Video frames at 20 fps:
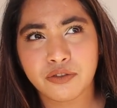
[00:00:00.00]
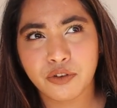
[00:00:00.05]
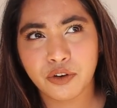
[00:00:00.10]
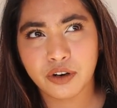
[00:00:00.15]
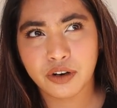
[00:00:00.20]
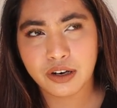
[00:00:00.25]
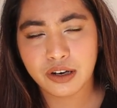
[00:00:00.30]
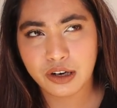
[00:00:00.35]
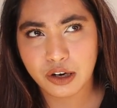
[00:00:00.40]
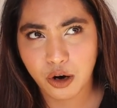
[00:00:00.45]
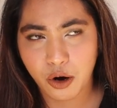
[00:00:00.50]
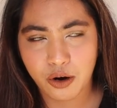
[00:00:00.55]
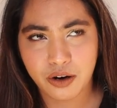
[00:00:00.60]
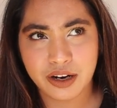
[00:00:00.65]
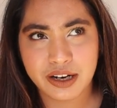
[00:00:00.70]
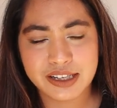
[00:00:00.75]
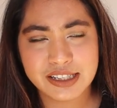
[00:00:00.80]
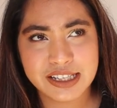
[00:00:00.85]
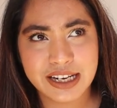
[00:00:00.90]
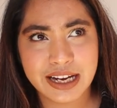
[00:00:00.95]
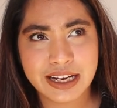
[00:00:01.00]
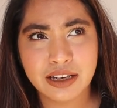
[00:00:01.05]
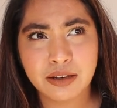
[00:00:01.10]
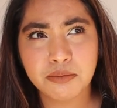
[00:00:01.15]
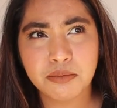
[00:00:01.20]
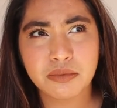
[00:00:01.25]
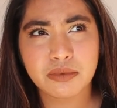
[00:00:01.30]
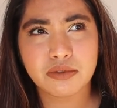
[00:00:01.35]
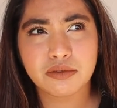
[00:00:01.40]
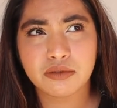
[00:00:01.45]
for longer
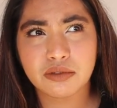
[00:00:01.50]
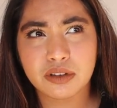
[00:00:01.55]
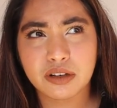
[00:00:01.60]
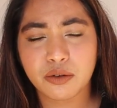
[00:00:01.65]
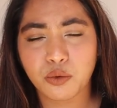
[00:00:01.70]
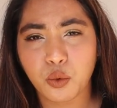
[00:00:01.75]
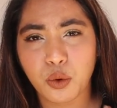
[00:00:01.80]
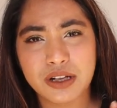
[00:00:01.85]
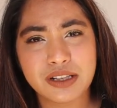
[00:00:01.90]
time.